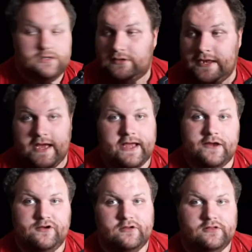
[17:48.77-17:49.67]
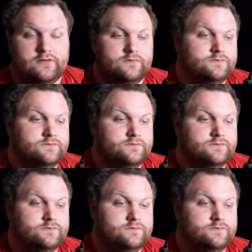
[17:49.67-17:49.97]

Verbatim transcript: Yeah, I got no clue.